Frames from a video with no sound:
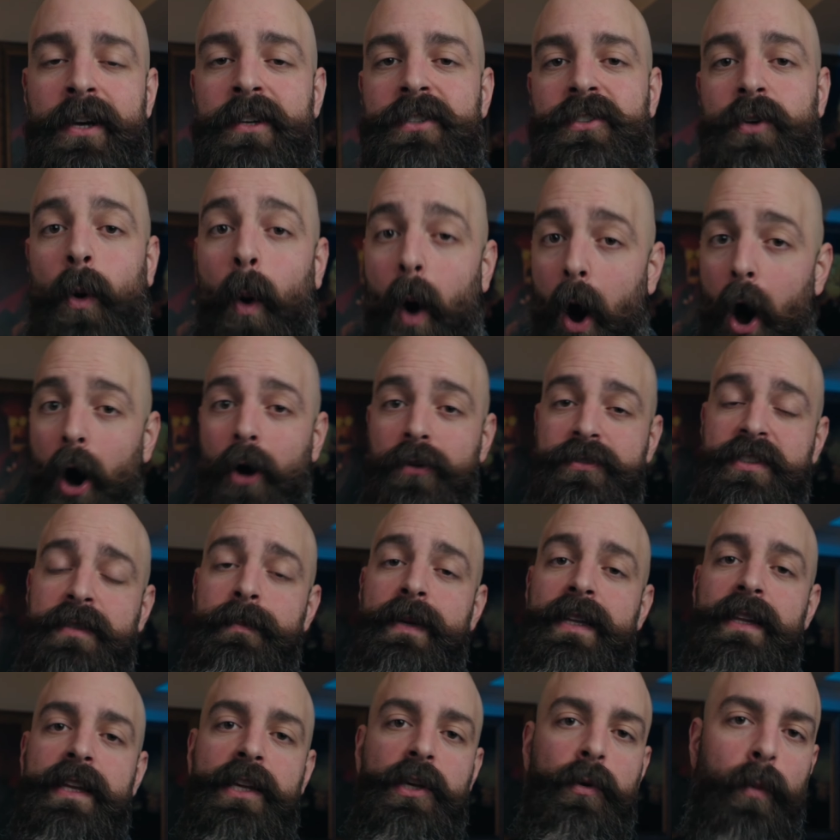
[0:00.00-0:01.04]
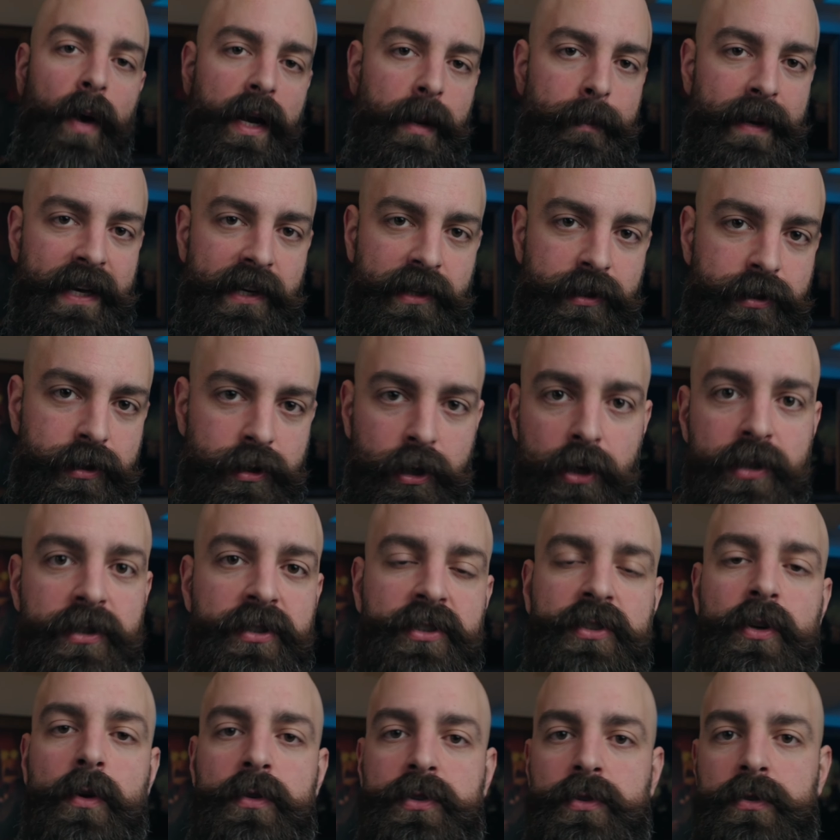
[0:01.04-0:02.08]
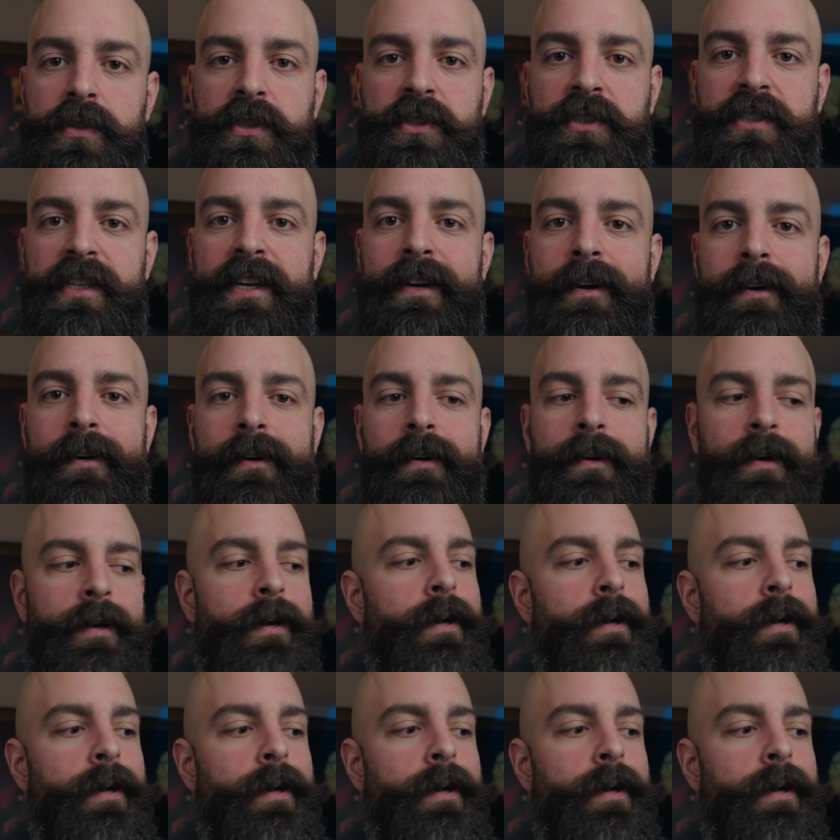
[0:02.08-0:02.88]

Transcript: So ultimately, you want to be a good social engineer.